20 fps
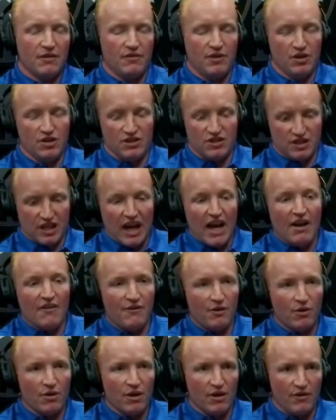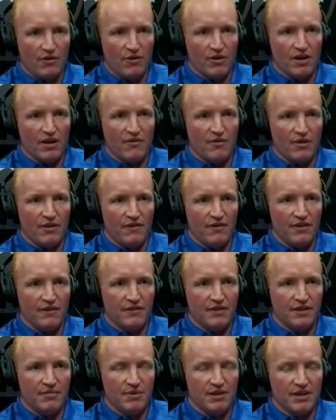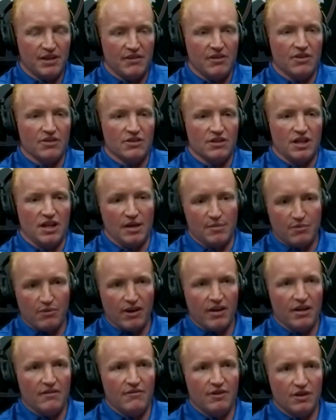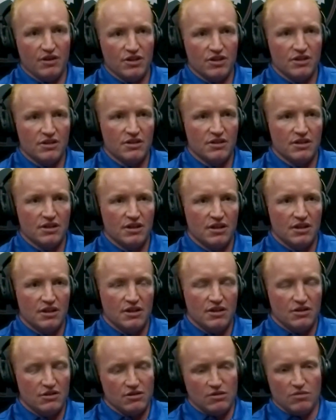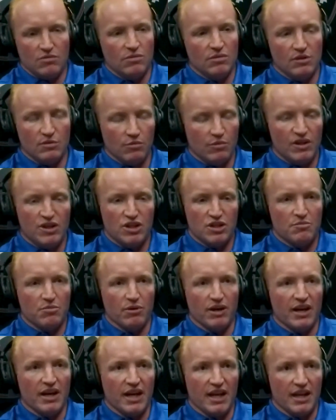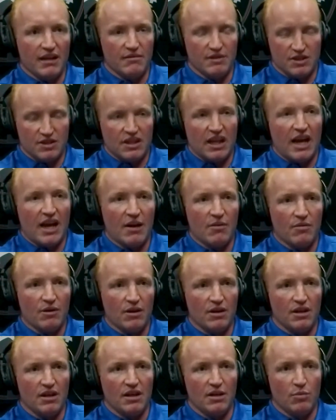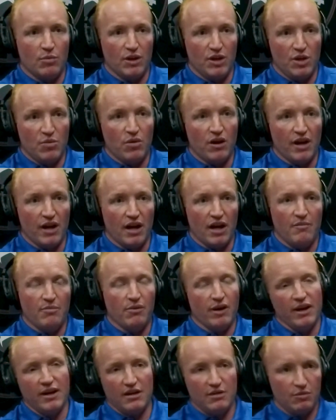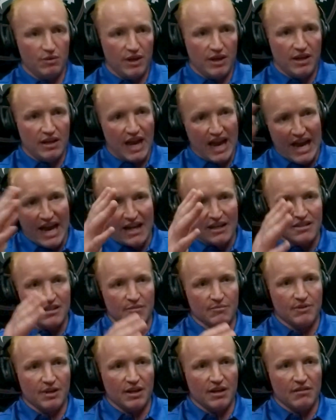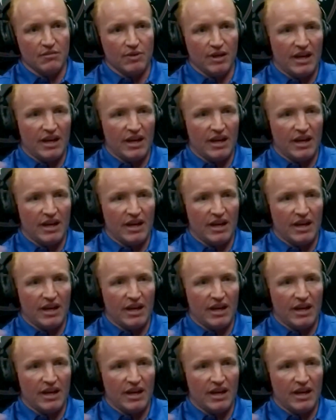There's a stock Ford F-150, but then there's the upgraded versions. So we just bring in the stock one, and when you want to upgrade it, we can add something.